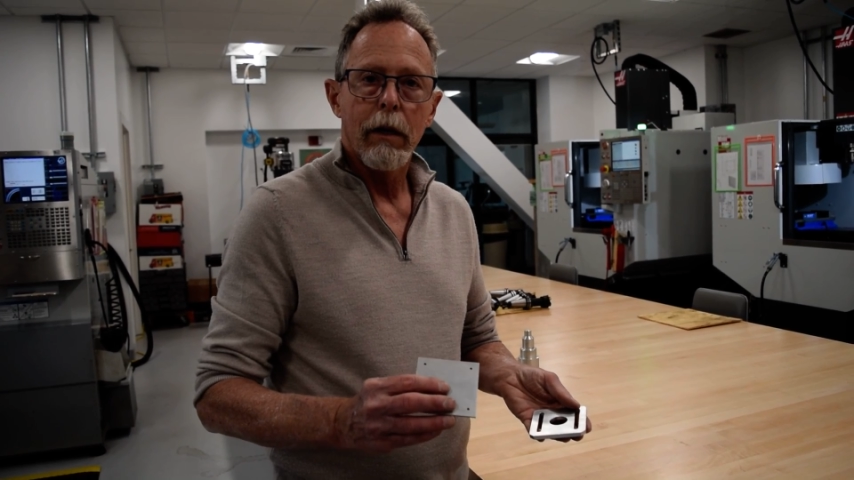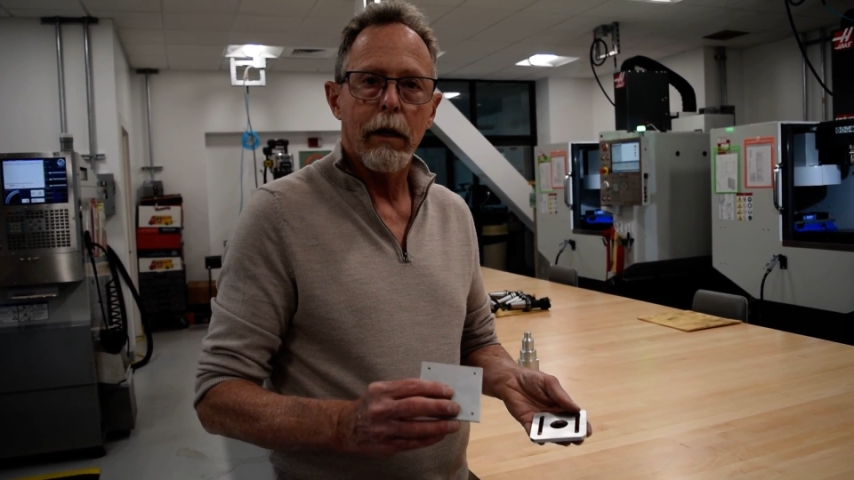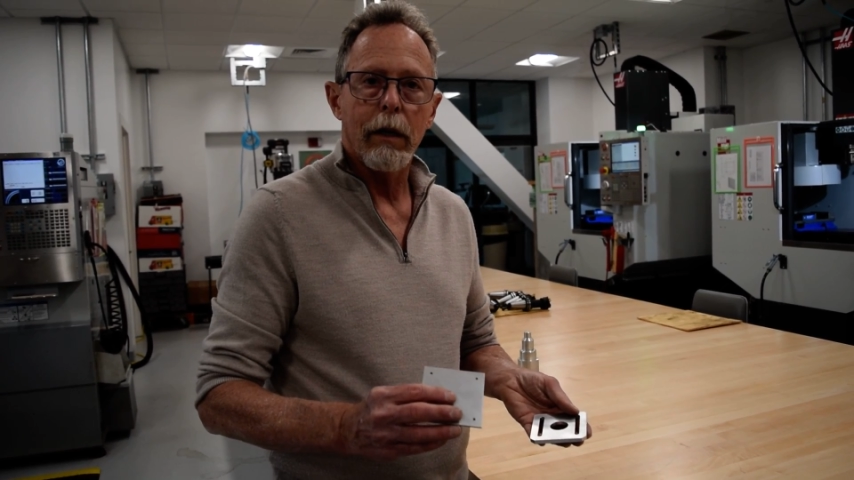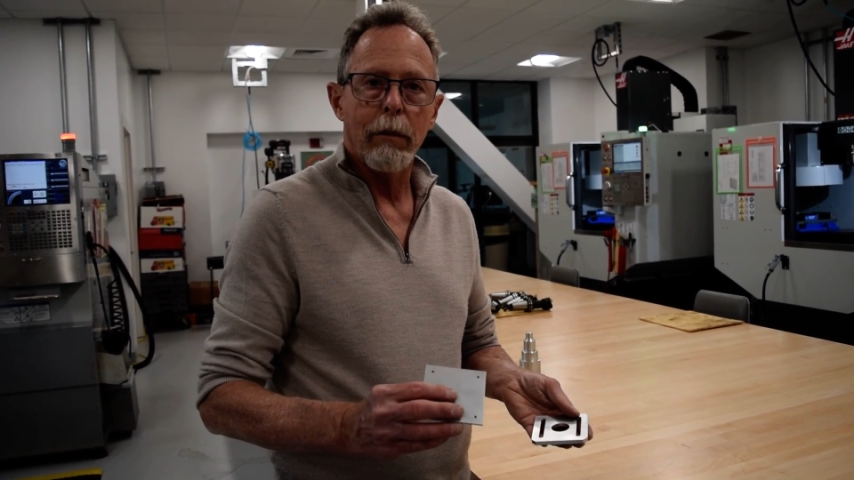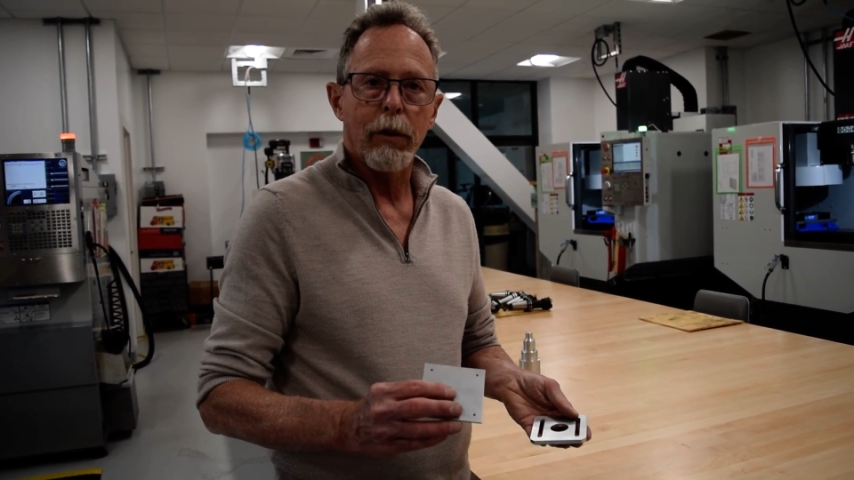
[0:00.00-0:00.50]

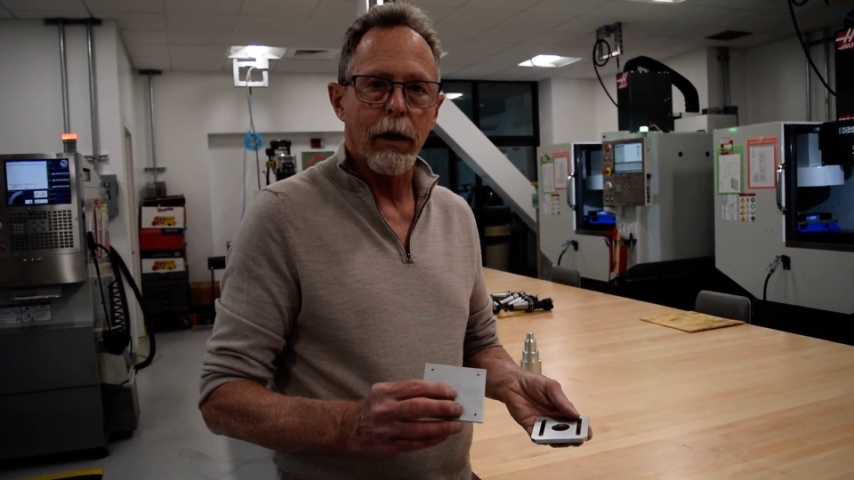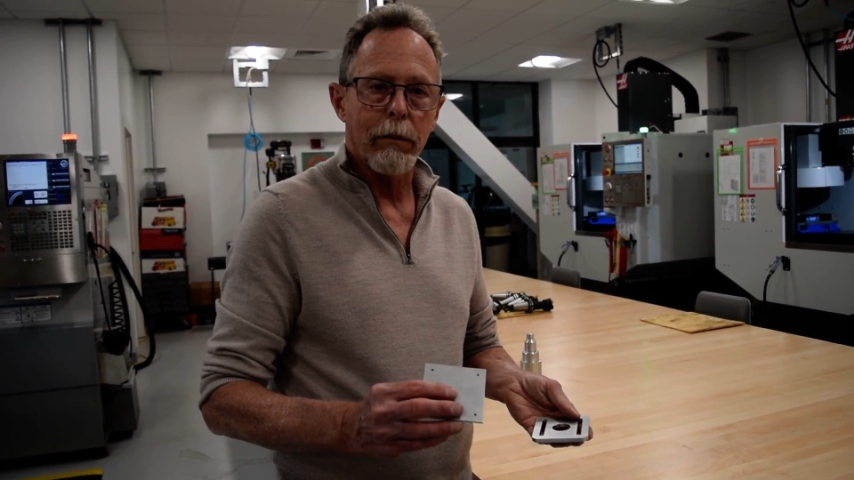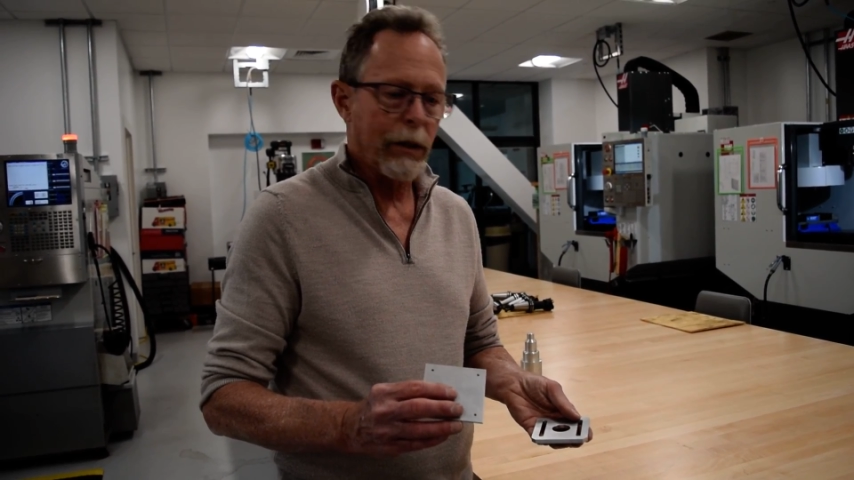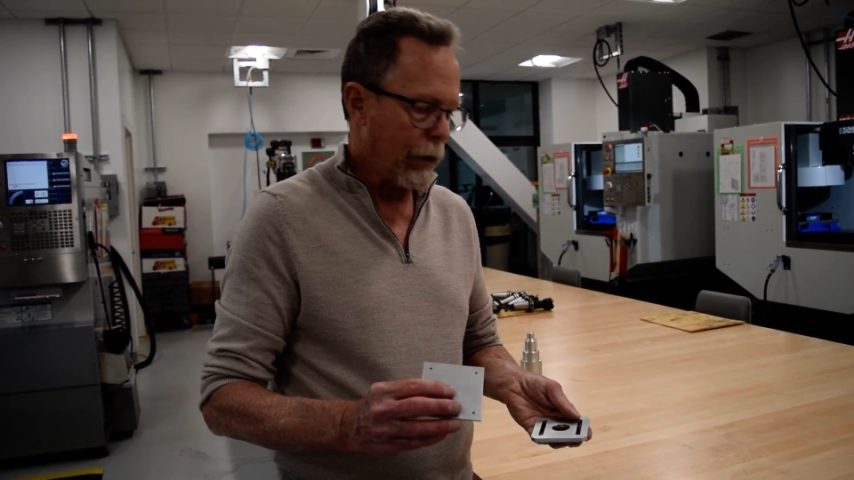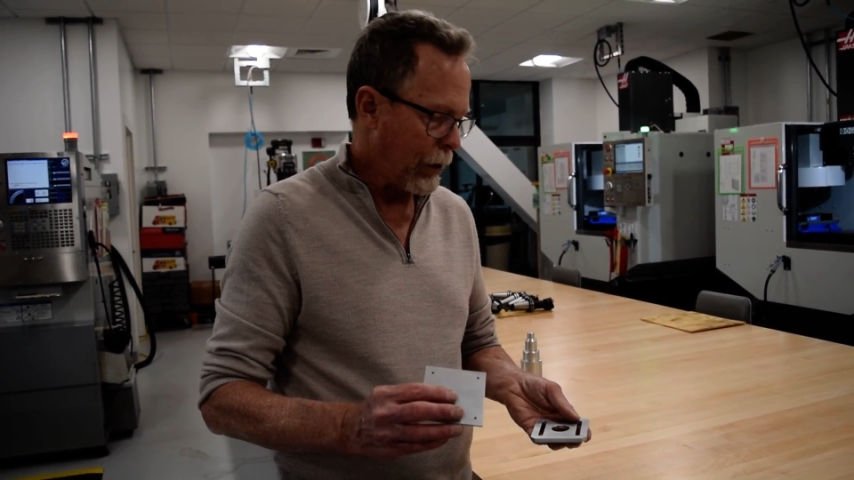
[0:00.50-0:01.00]
and they bring them
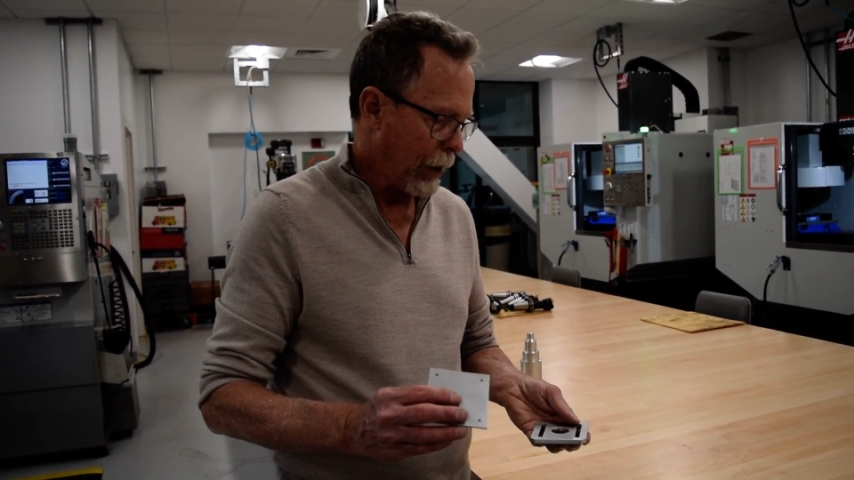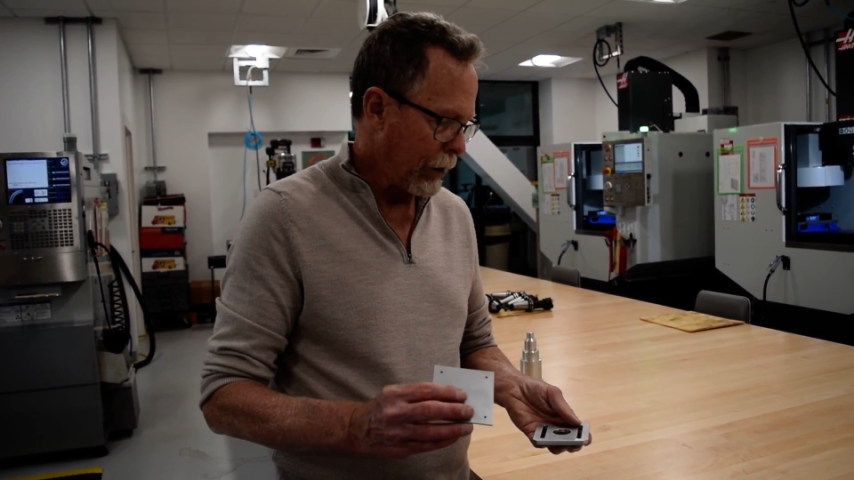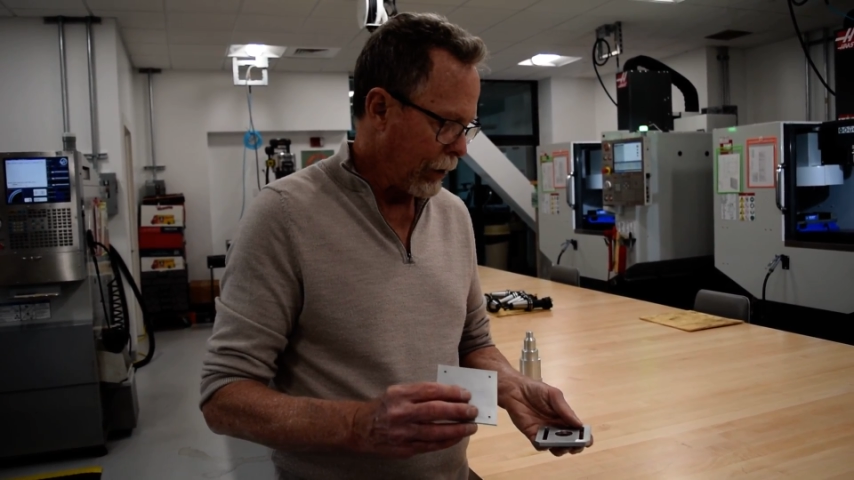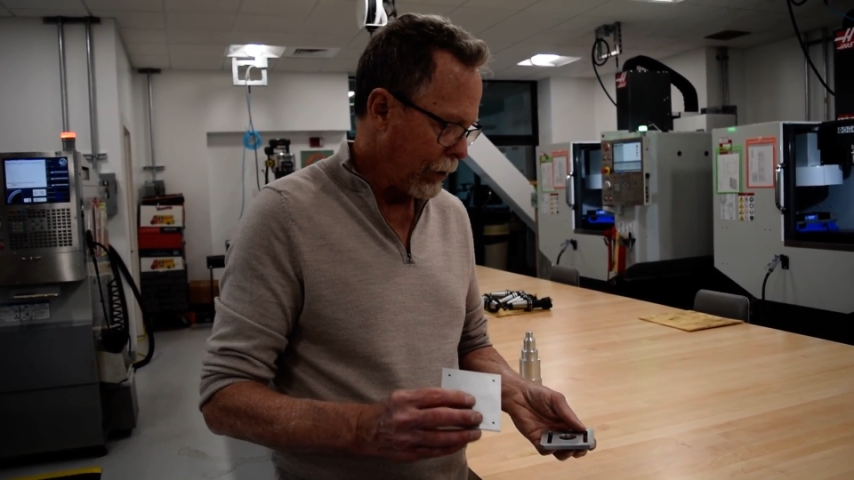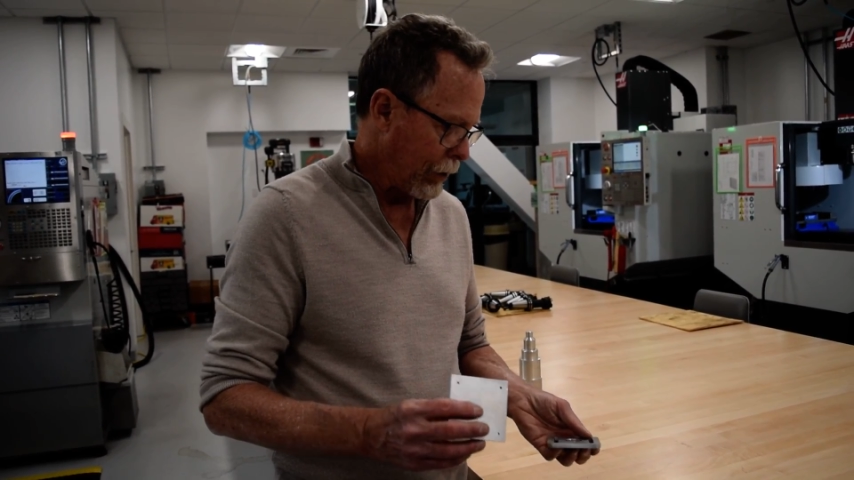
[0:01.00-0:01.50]
into
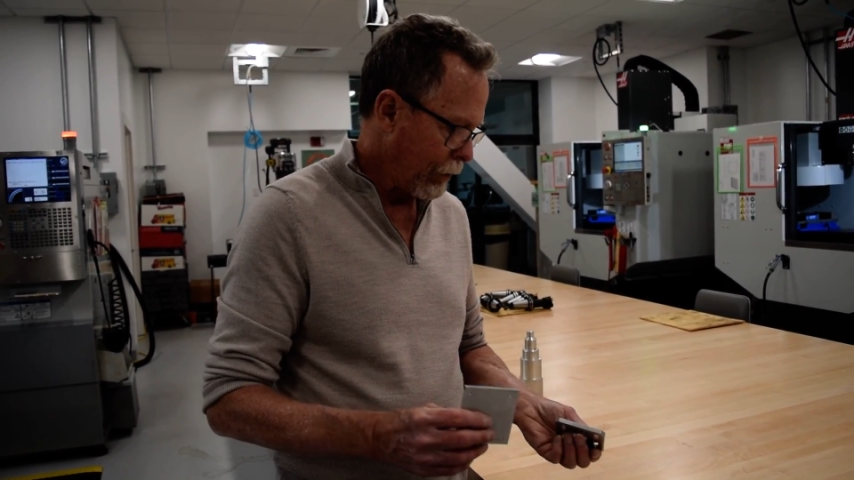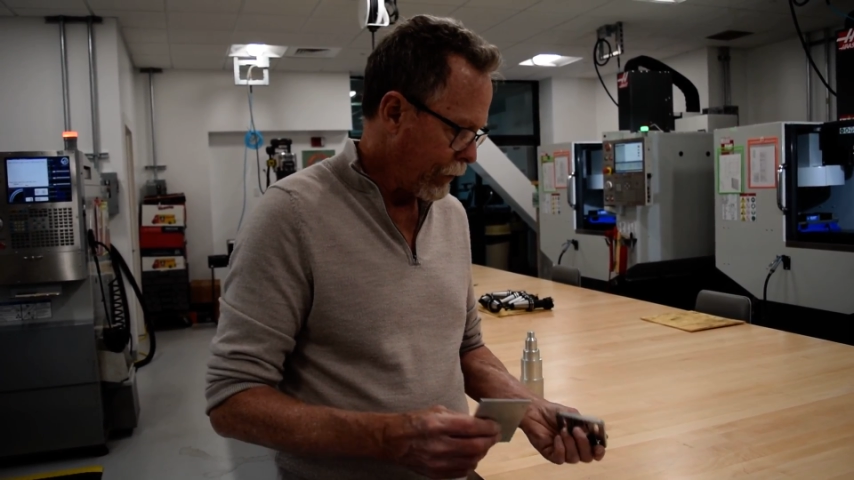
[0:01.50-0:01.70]
thickness.